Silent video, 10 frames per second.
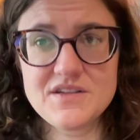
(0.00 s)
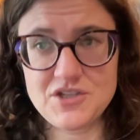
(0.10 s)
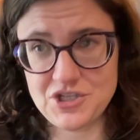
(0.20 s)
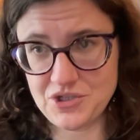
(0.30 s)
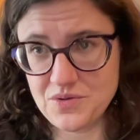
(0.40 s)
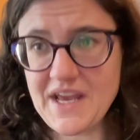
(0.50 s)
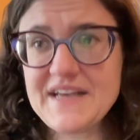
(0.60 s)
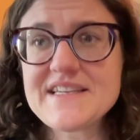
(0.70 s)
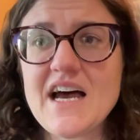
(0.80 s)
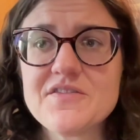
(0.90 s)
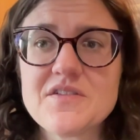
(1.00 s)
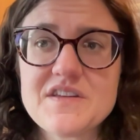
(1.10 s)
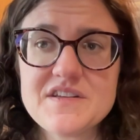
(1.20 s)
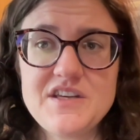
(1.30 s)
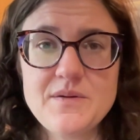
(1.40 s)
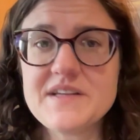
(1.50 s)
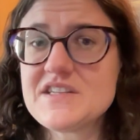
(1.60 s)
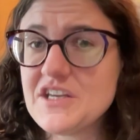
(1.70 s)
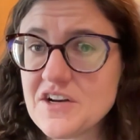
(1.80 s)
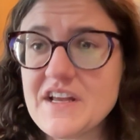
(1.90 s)
2 days after the UN
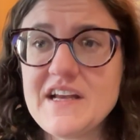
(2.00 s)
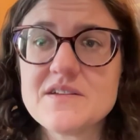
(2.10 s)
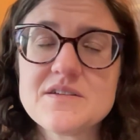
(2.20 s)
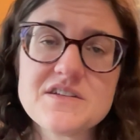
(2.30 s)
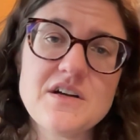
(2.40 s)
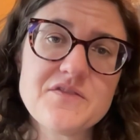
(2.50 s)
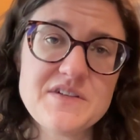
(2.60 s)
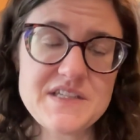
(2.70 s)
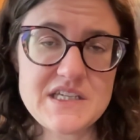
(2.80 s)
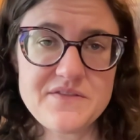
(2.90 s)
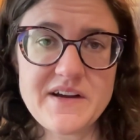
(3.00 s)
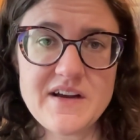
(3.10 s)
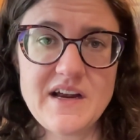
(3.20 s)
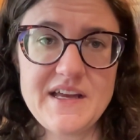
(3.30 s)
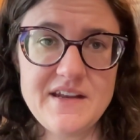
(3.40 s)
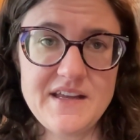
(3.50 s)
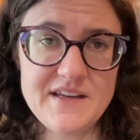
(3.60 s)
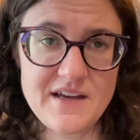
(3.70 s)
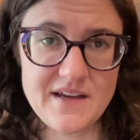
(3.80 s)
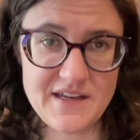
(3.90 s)
Security Council has called for a ceasefire
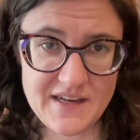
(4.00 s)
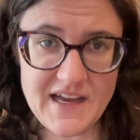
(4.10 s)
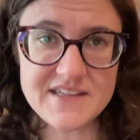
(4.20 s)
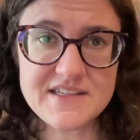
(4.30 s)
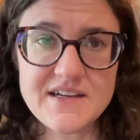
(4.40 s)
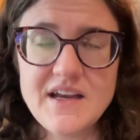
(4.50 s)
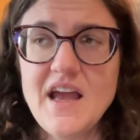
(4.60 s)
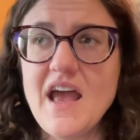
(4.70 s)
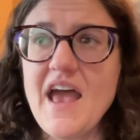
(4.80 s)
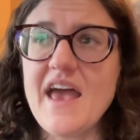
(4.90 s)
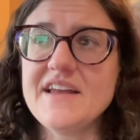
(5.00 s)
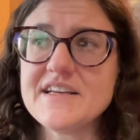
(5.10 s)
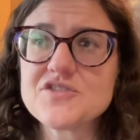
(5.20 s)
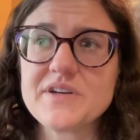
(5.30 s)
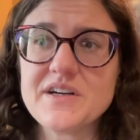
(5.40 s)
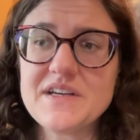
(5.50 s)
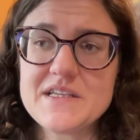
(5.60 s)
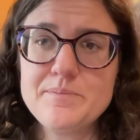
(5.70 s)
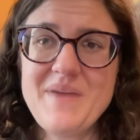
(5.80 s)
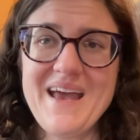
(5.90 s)
in Gaza, and Israel
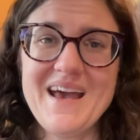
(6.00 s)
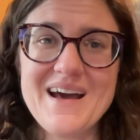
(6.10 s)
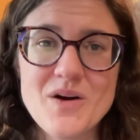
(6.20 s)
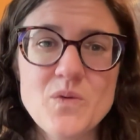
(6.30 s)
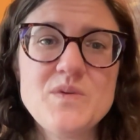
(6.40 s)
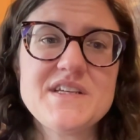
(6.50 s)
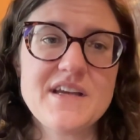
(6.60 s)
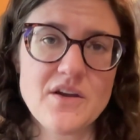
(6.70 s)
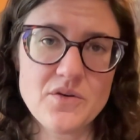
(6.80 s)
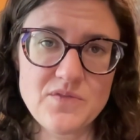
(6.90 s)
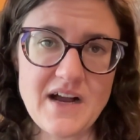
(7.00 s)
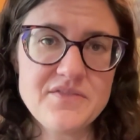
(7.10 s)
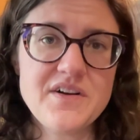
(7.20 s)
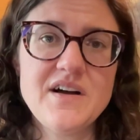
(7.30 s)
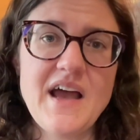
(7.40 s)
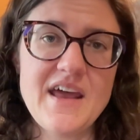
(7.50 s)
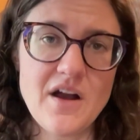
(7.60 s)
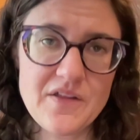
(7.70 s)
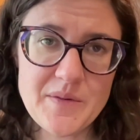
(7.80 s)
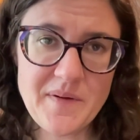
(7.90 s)
is pounding Rafah and
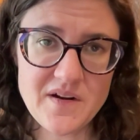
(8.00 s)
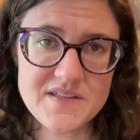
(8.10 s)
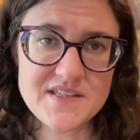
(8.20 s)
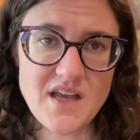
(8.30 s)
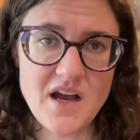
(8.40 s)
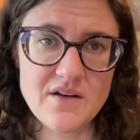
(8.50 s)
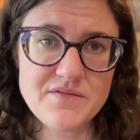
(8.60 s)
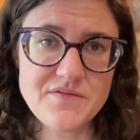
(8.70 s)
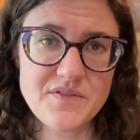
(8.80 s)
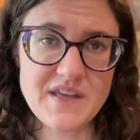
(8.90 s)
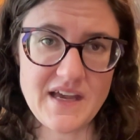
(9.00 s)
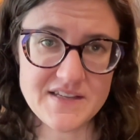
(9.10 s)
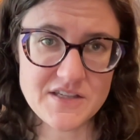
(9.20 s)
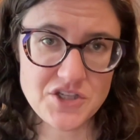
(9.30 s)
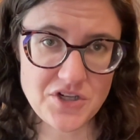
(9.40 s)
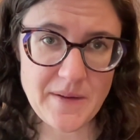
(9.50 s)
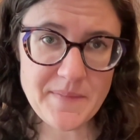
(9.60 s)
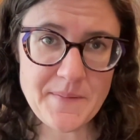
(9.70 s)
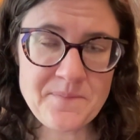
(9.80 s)
other parts of the Gaza Strip.